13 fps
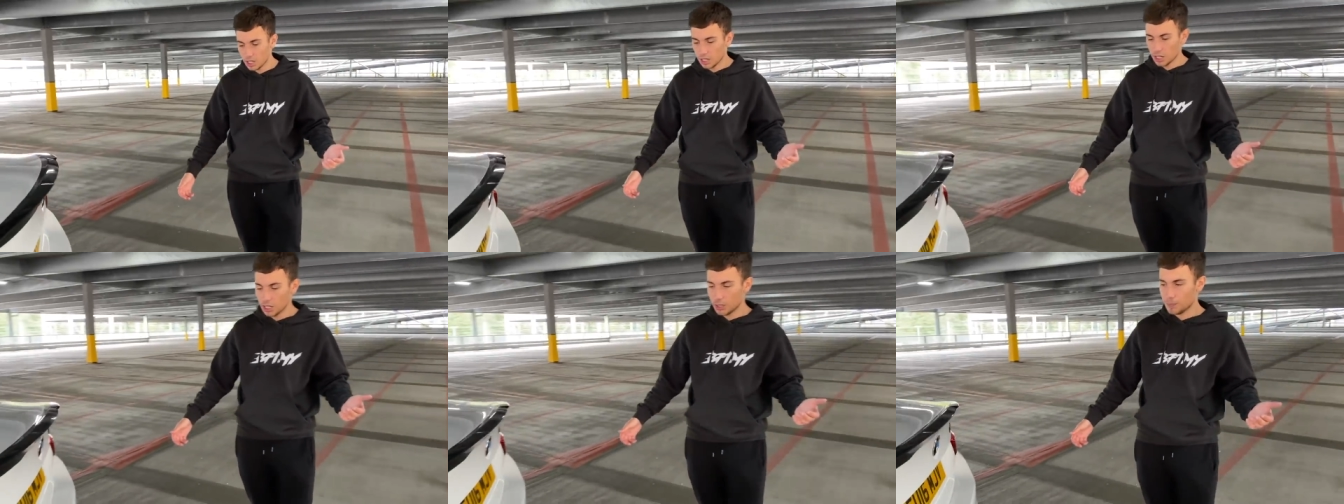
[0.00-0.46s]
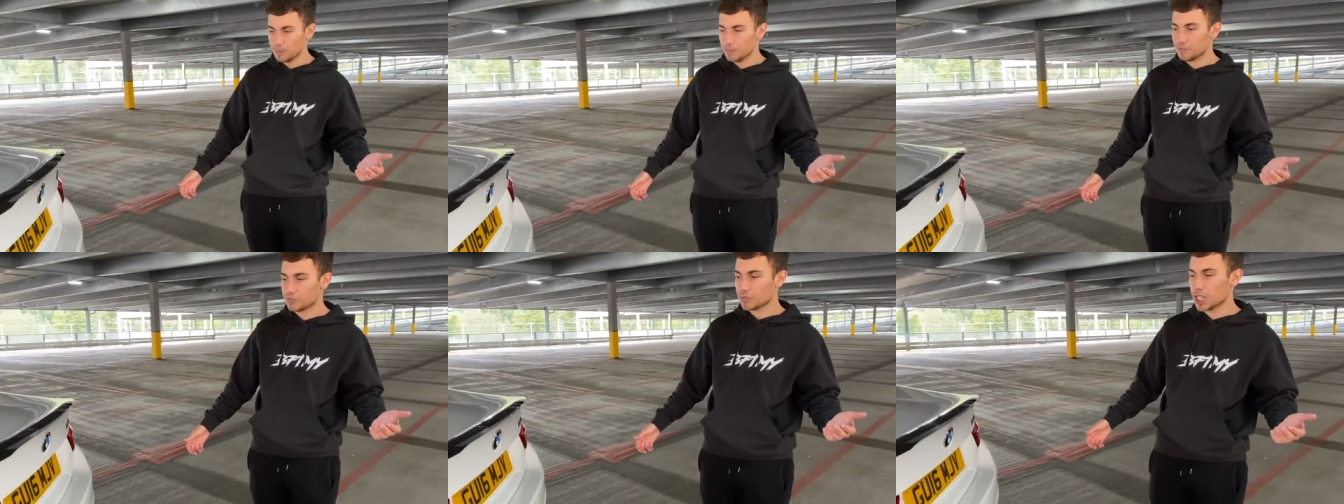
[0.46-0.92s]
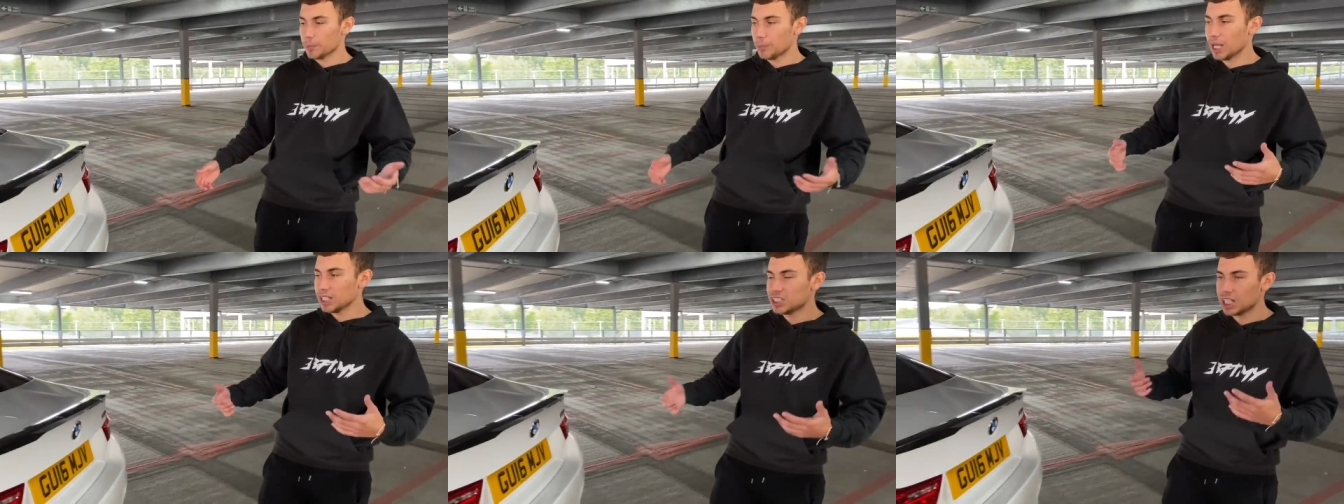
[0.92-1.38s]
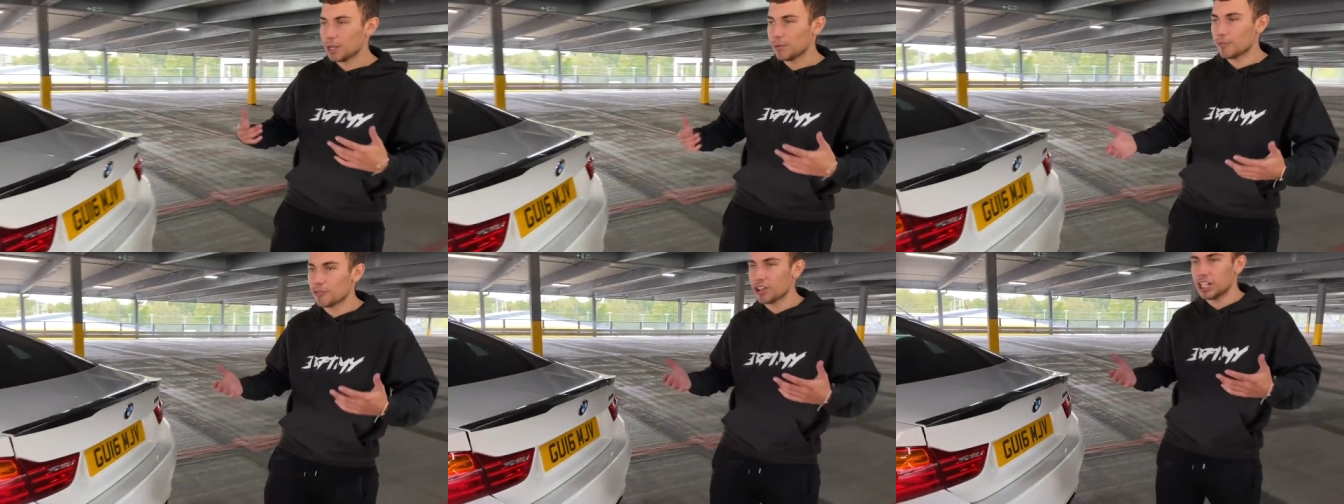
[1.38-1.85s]
um, compared to the
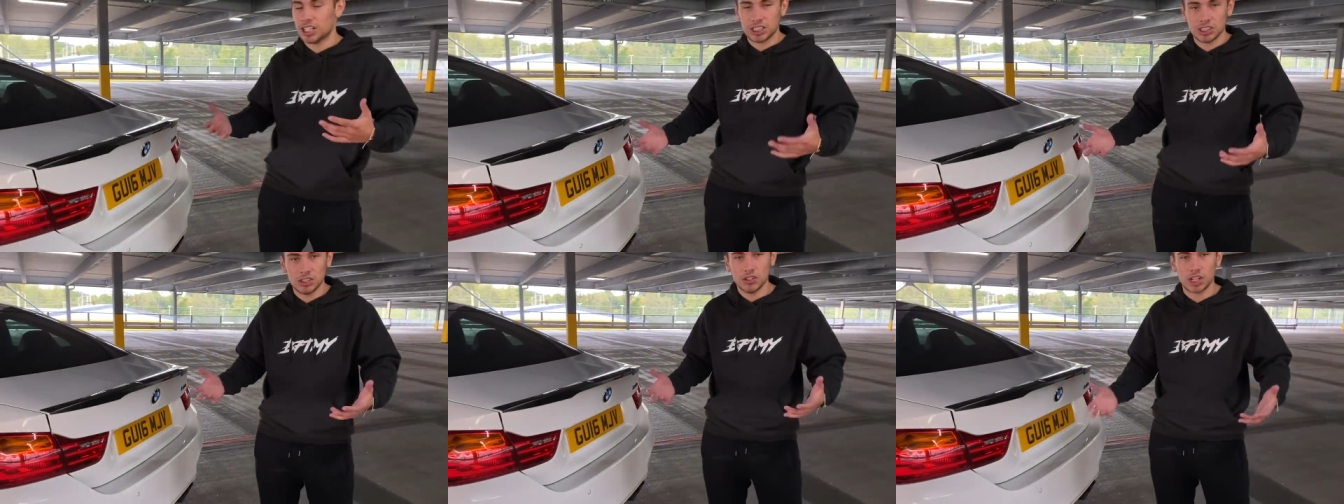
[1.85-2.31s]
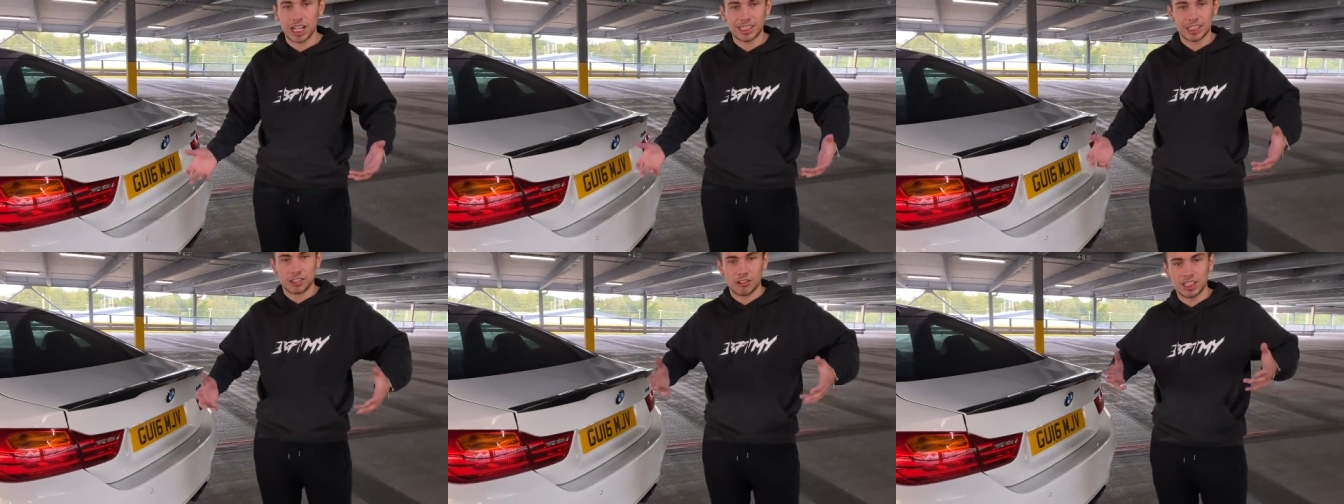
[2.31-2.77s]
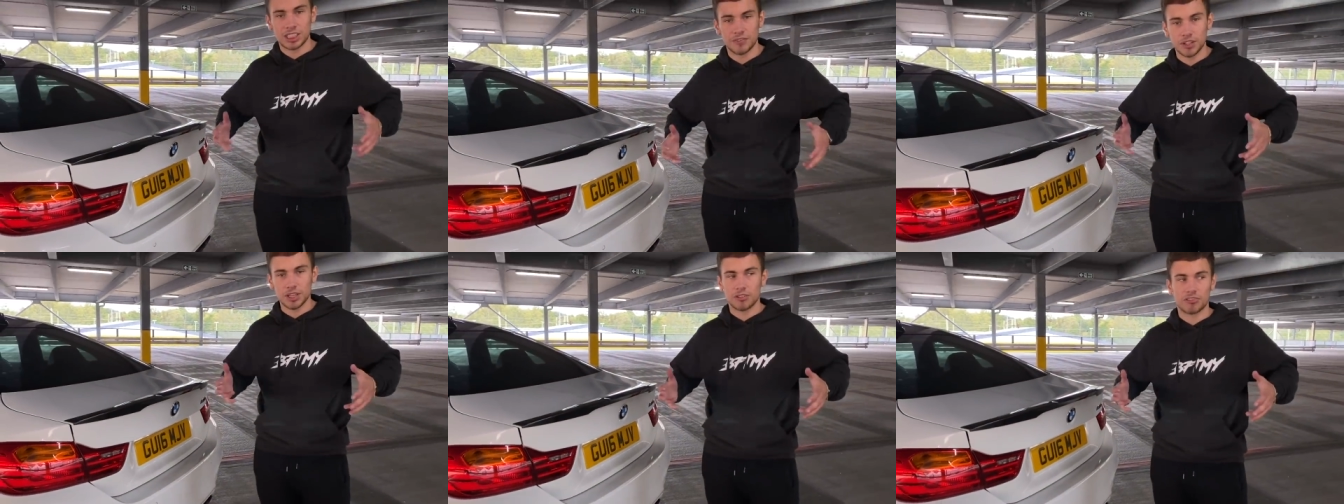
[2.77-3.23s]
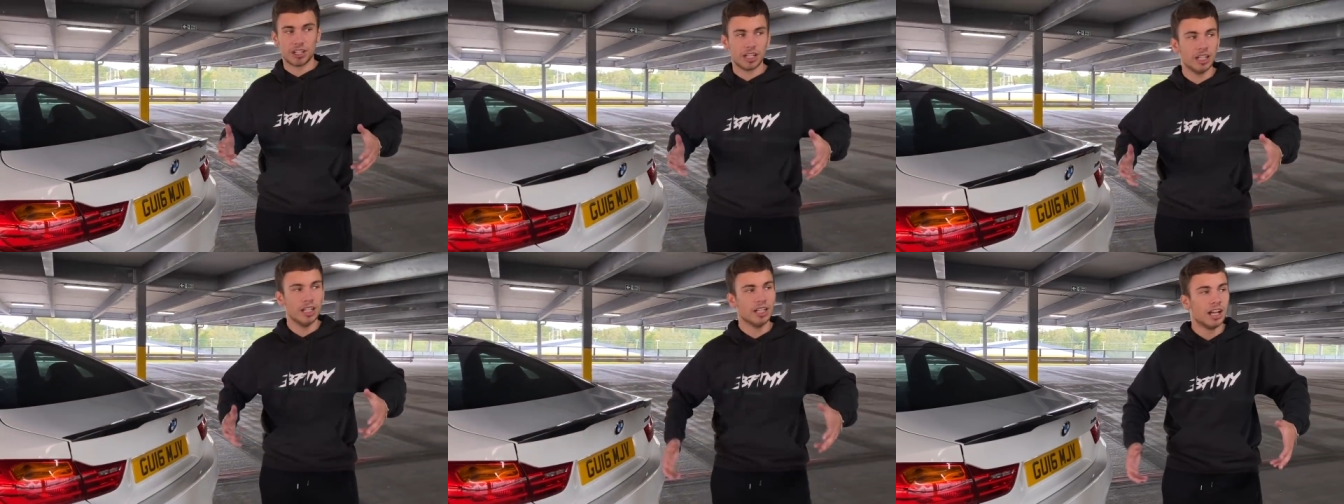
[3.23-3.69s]
M3, it doesn't look as aggressive in the rear.